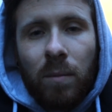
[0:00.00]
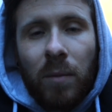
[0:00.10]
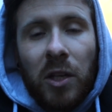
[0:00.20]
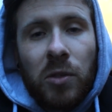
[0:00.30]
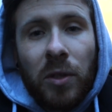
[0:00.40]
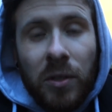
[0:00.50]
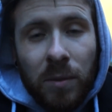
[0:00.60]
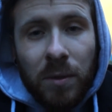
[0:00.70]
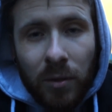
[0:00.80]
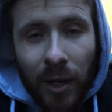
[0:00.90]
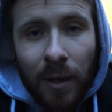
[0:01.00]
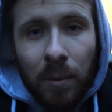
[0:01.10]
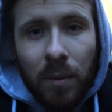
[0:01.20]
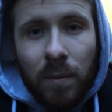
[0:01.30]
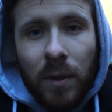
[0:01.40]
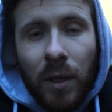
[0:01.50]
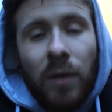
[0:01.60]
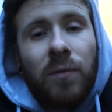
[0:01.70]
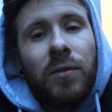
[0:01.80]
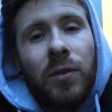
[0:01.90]
make sure you subscribe
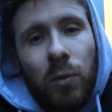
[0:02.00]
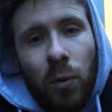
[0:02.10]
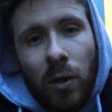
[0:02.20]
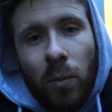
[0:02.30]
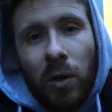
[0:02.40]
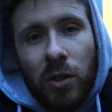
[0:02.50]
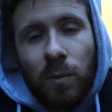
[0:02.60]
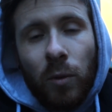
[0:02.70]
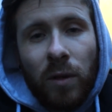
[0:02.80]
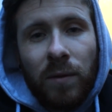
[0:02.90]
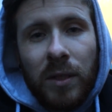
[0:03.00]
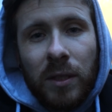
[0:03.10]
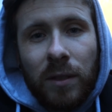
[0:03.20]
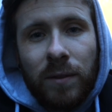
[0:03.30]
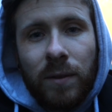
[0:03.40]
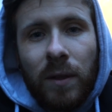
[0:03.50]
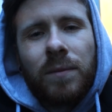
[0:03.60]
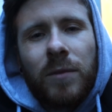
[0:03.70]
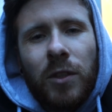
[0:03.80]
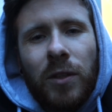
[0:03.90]
if you want to watch more of this stuff,
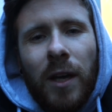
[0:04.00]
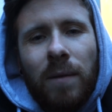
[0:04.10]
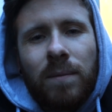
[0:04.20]
so yeah